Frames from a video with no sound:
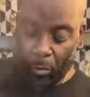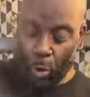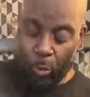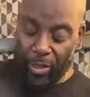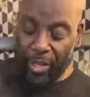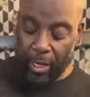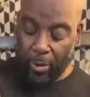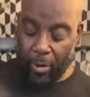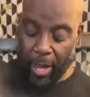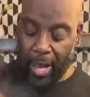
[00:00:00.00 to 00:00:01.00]
with
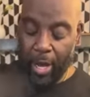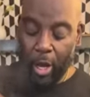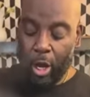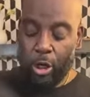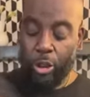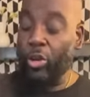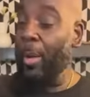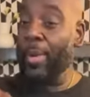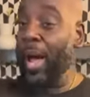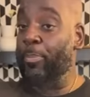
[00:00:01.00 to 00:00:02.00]
it, okay? So
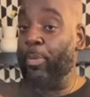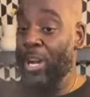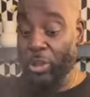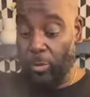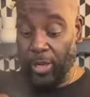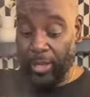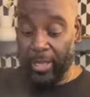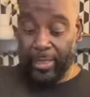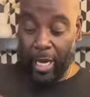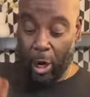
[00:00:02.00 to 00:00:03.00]
I'm not pressuring
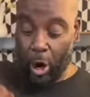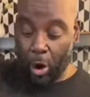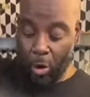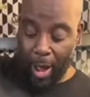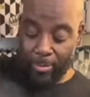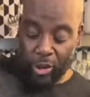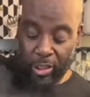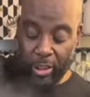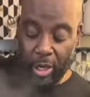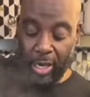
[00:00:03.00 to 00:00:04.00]
this at all. I'm
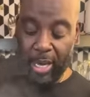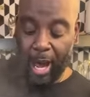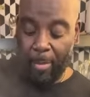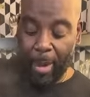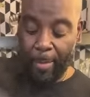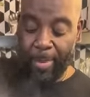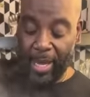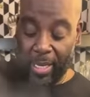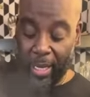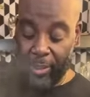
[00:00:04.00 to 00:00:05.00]
just cooking out my
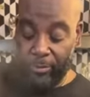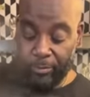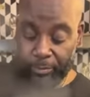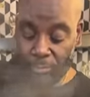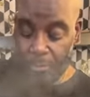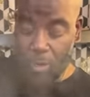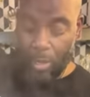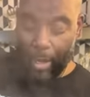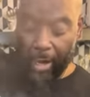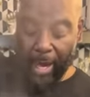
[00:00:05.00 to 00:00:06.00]
bacon
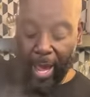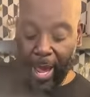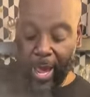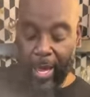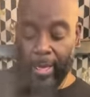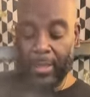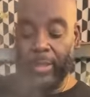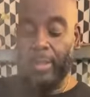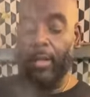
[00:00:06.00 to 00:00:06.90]
and